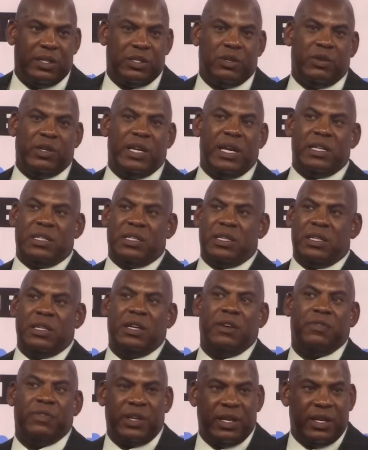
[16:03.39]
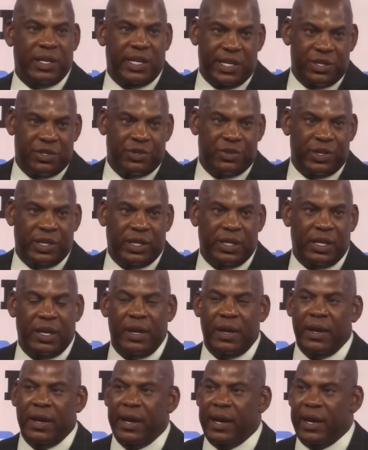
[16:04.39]
So he had a significant injury,
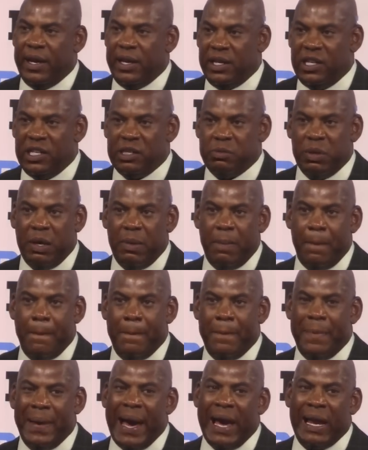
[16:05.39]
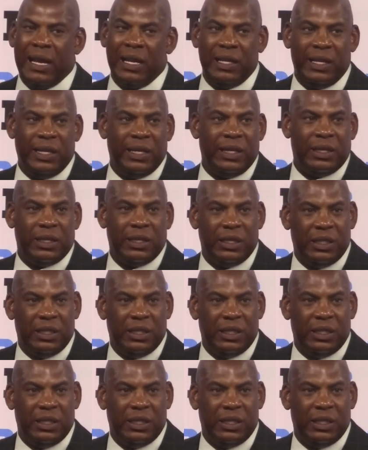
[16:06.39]
and he's been battling.